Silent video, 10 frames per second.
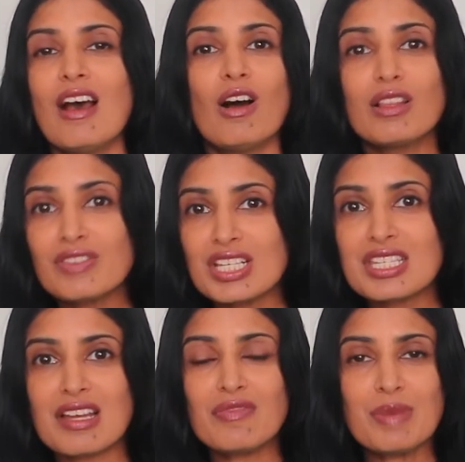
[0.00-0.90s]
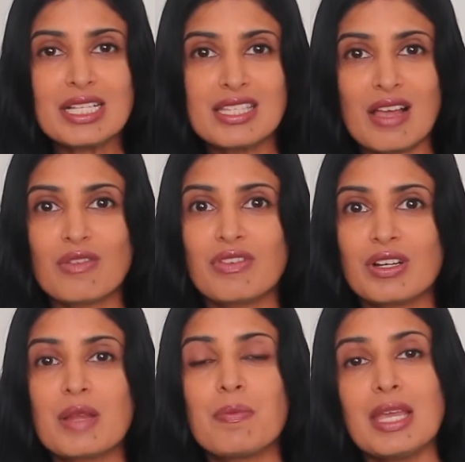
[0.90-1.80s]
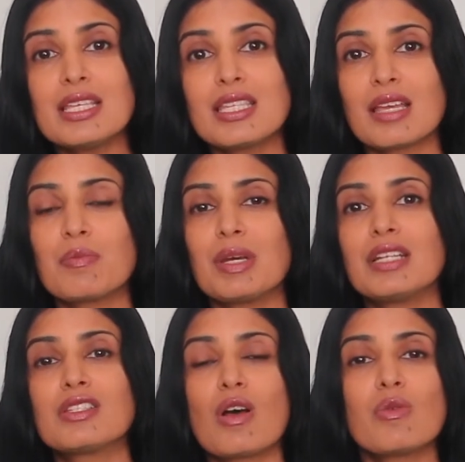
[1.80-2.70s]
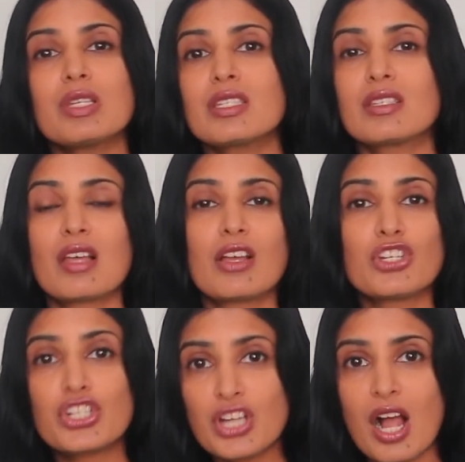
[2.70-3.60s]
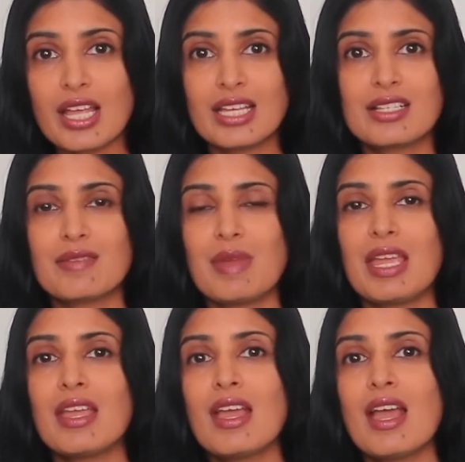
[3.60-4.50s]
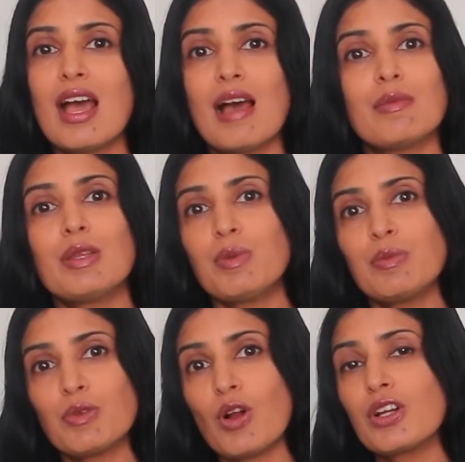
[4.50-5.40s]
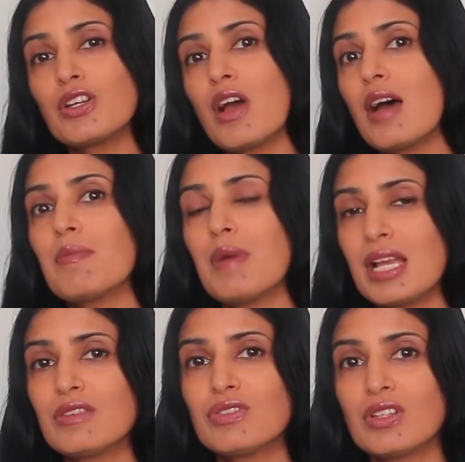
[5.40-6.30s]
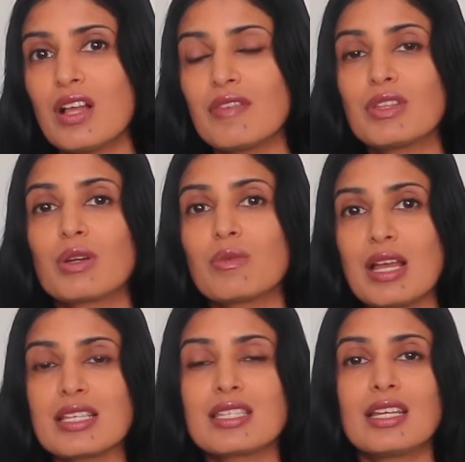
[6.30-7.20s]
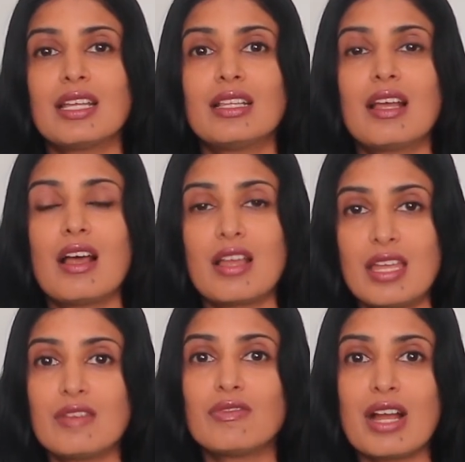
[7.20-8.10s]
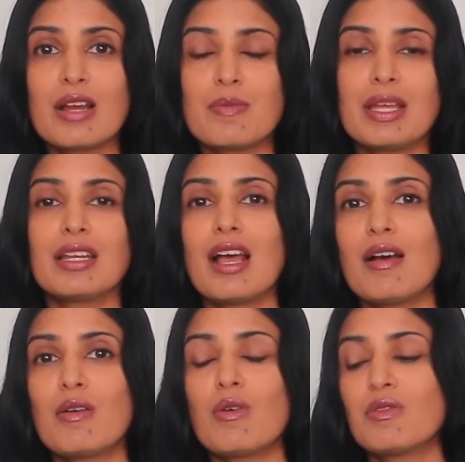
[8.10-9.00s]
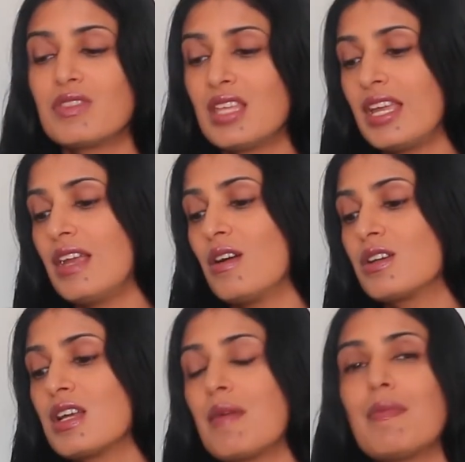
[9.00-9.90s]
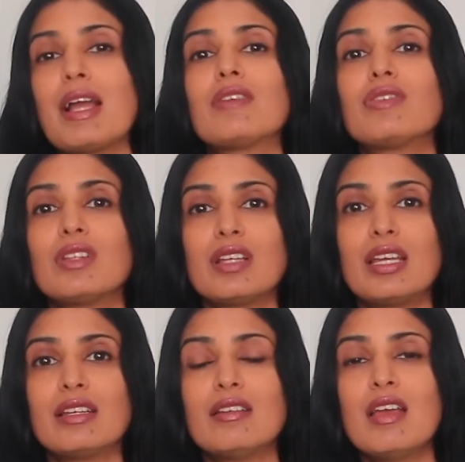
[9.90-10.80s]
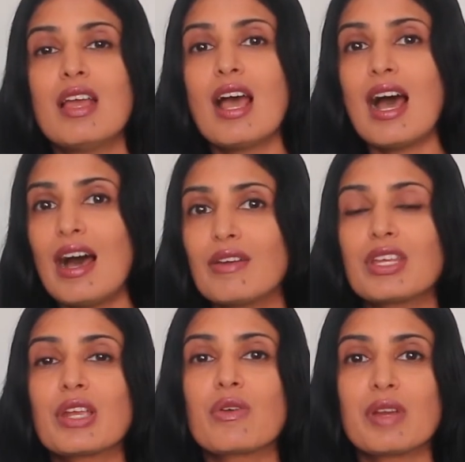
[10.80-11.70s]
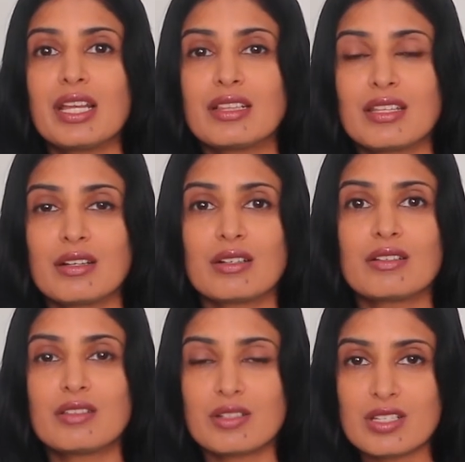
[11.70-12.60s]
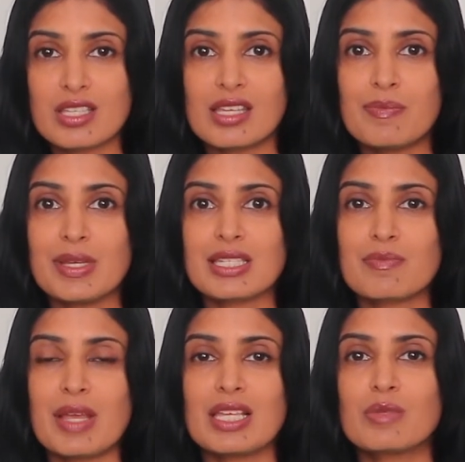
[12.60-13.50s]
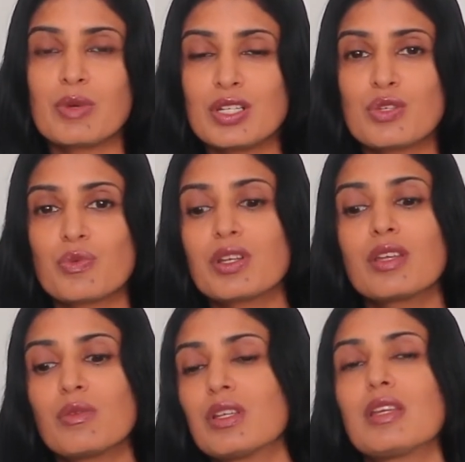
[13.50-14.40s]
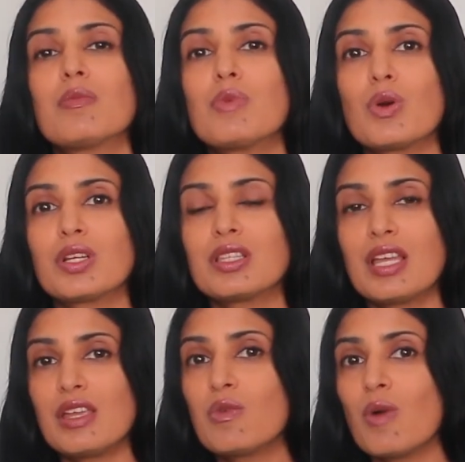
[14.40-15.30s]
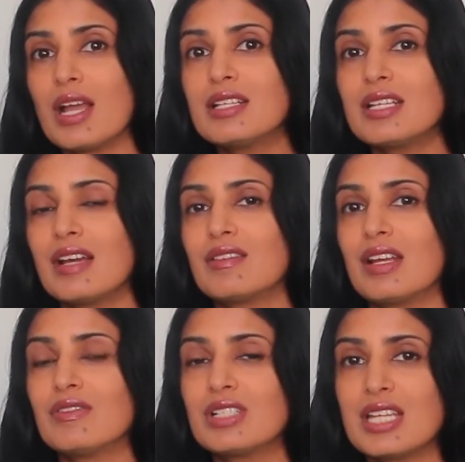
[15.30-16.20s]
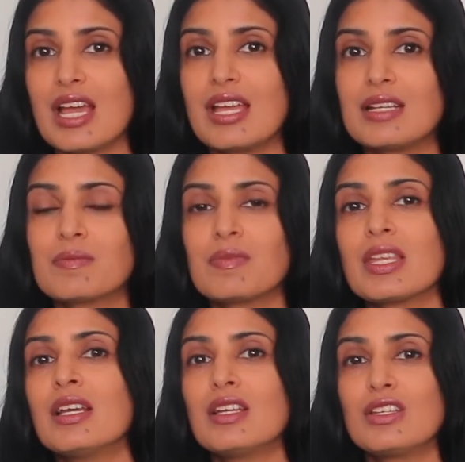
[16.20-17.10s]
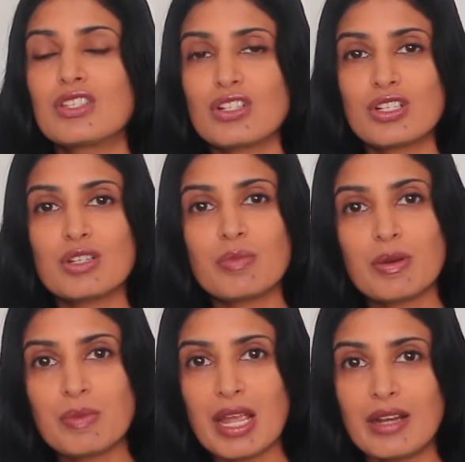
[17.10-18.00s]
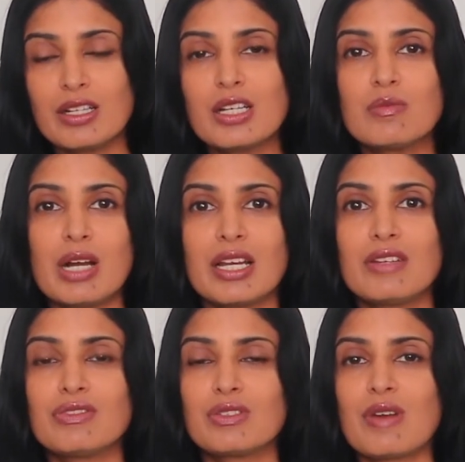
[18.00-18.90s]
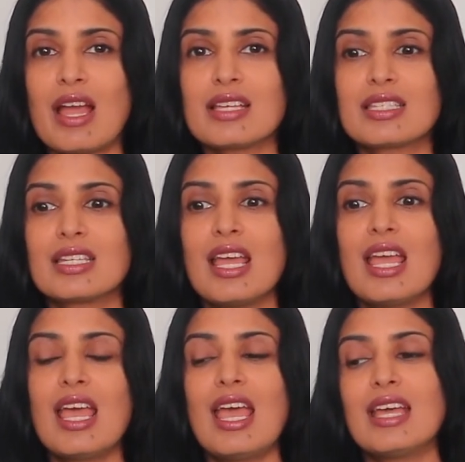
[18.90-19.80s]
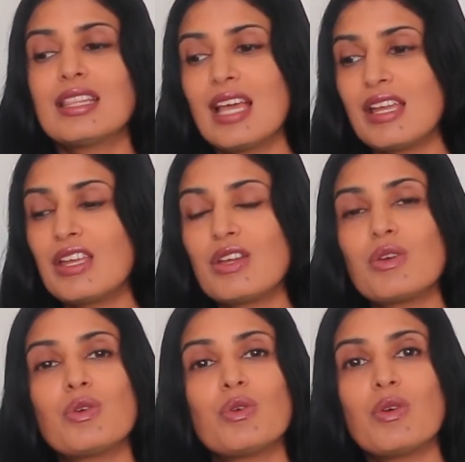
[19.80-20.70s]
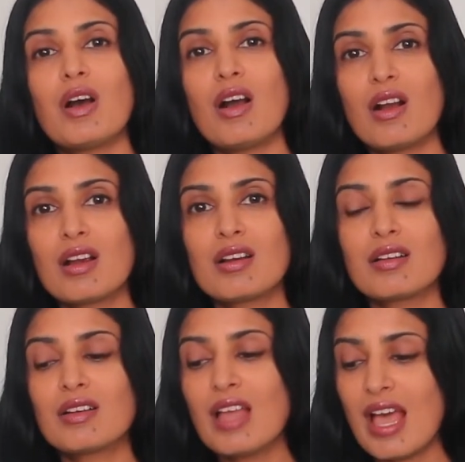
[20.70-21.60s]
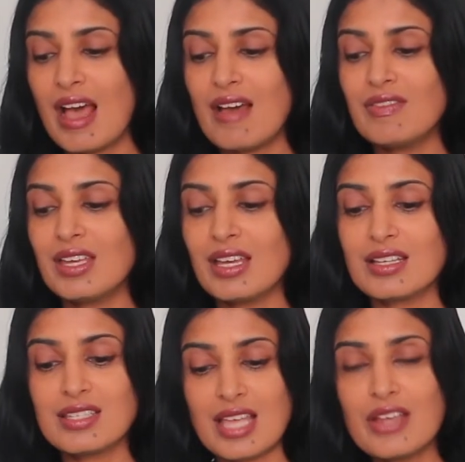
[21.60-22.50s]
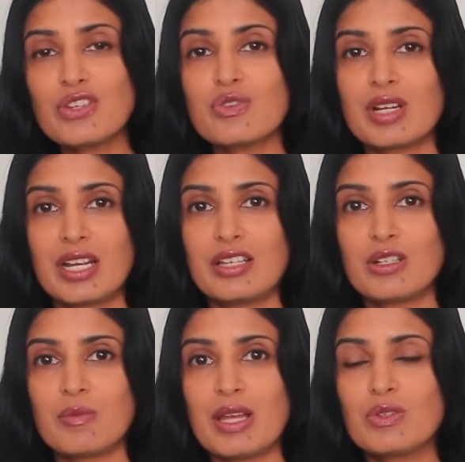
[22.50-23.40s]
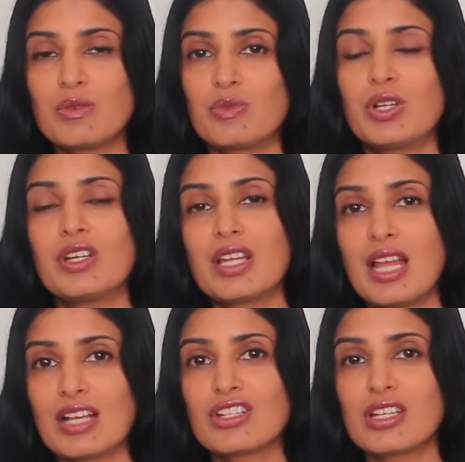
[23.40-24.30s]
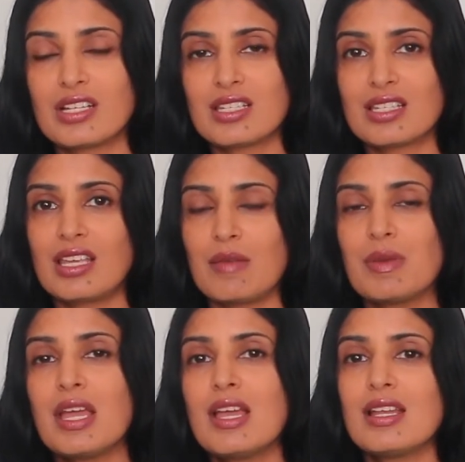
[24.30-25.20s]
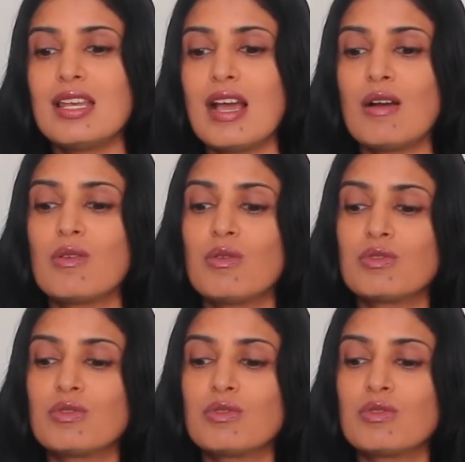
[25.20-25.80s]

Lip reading: All of this stuff might sound very basic, but it's always shocking to me how many people are not mindful of their rest and environment, how they are not mindful in how they create their sleeping space. But it's really important that you wind down every night, you start to prepare your body for rest, and that you are having a sanctuary in your bedroom where you can actually sleep. Now,